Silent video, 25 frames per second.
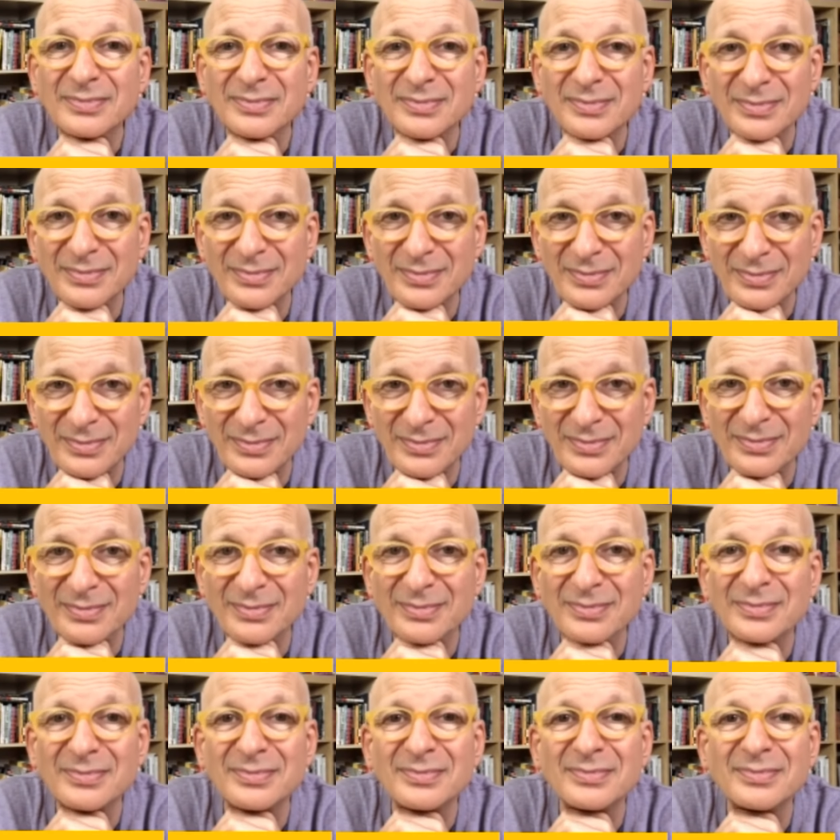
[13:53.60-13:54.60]

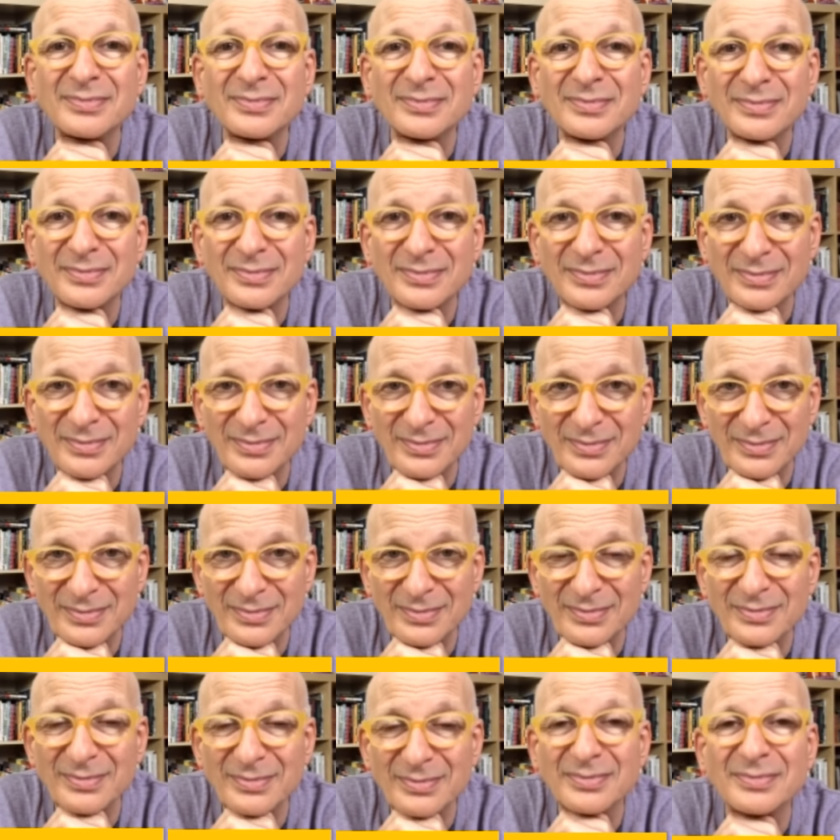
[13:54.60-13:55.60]

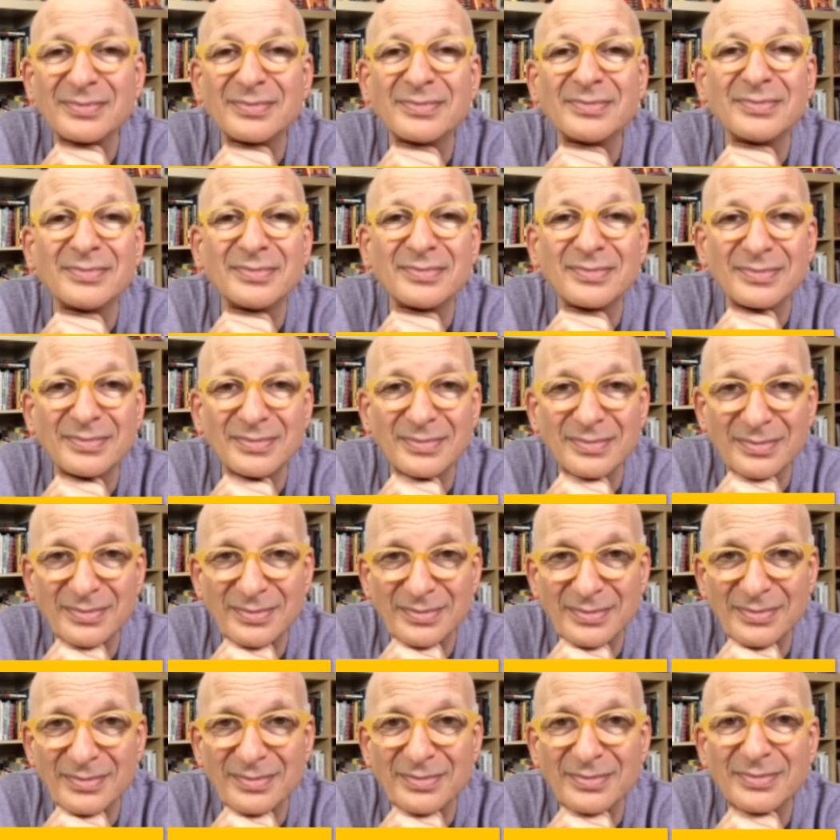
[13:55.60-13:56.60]

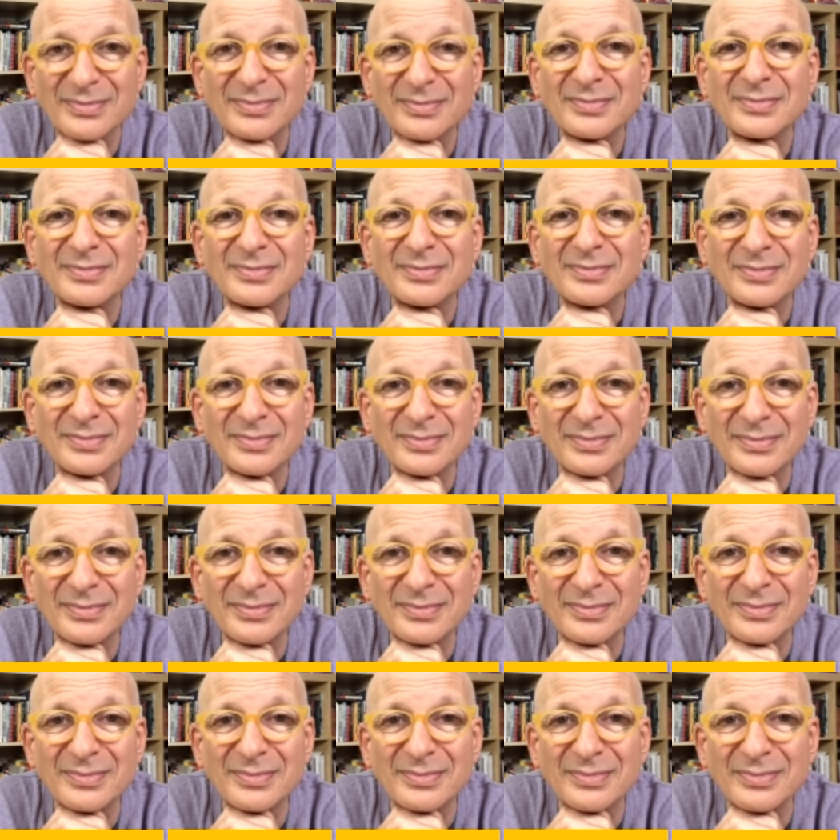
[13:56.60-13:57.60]

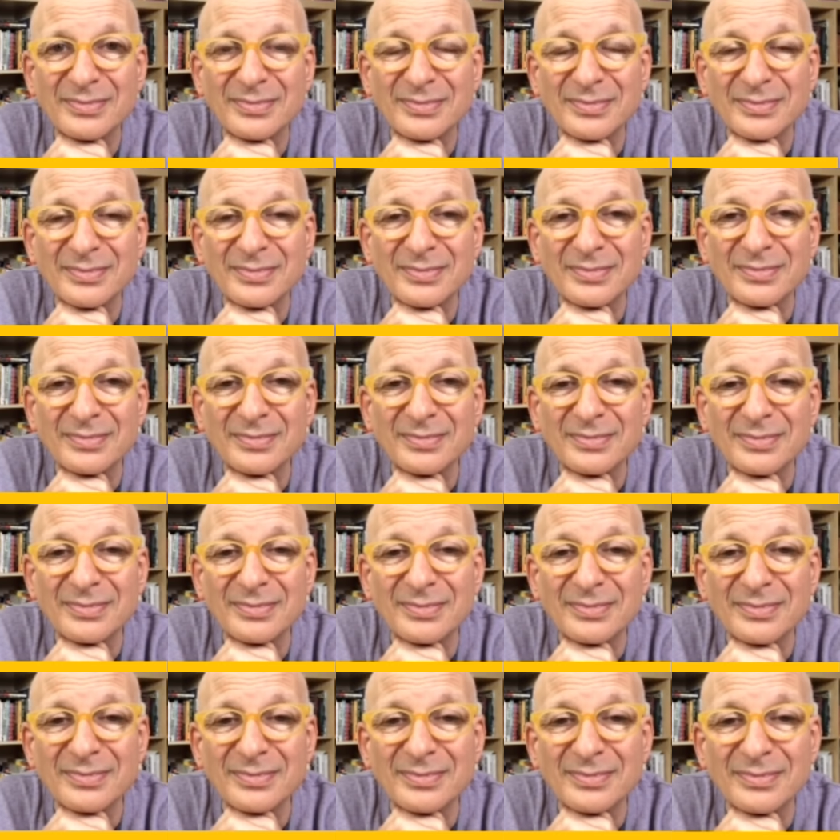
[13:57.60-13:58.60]

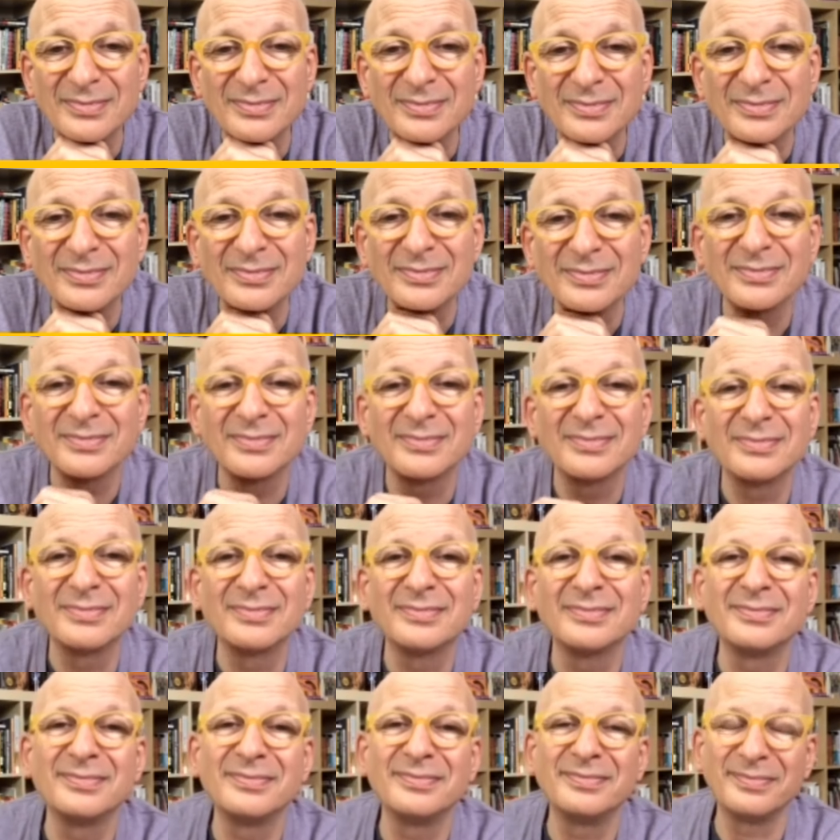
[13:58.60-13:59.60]

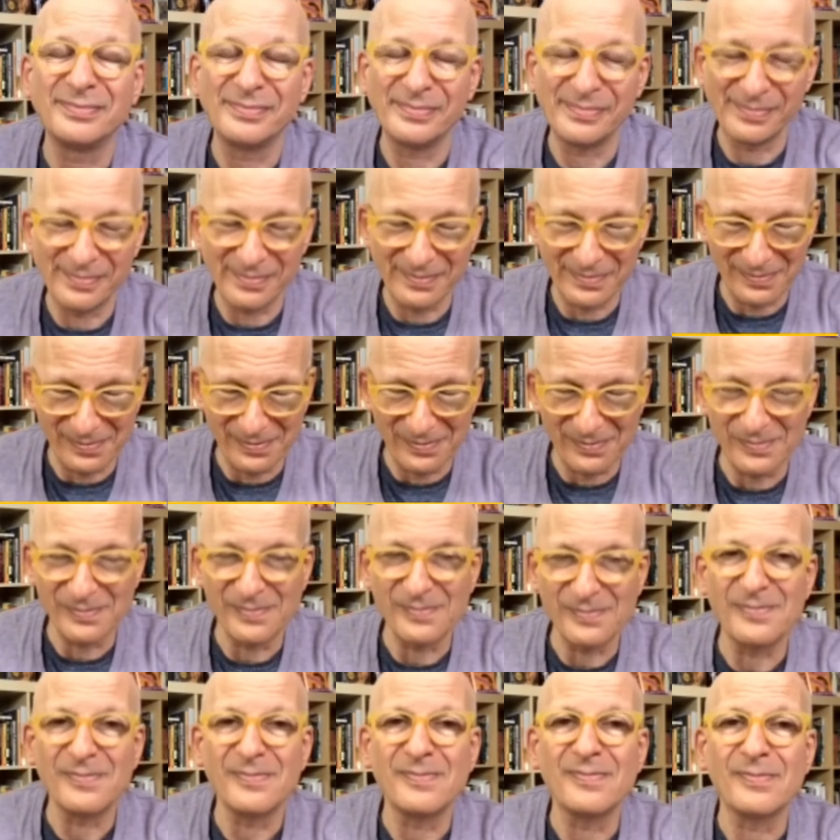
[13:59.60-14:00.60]

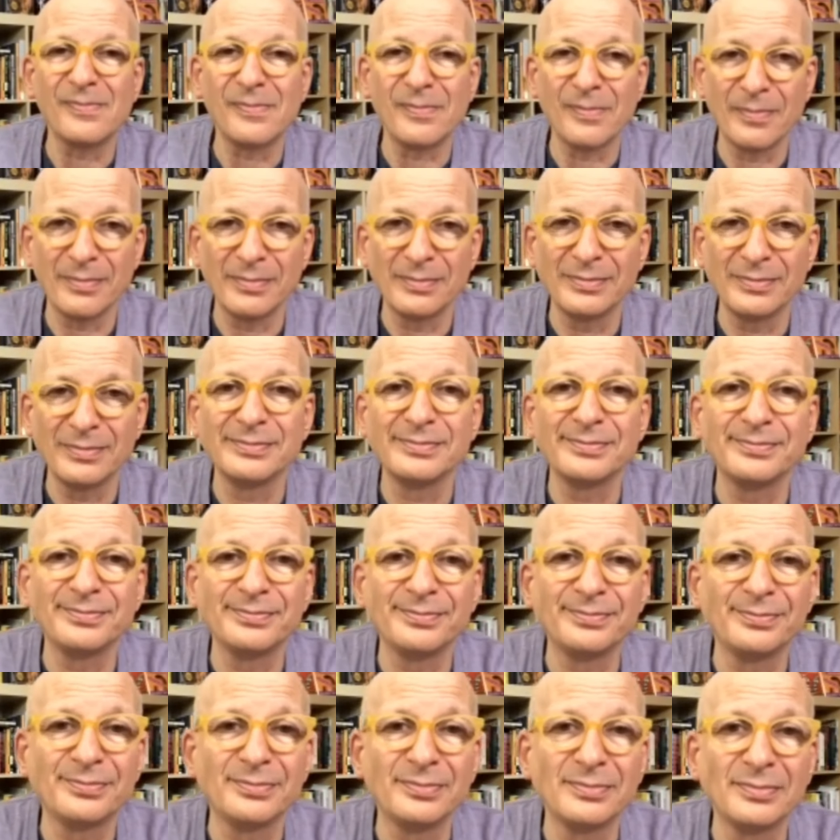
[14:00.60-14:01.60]
The person shown says nothing.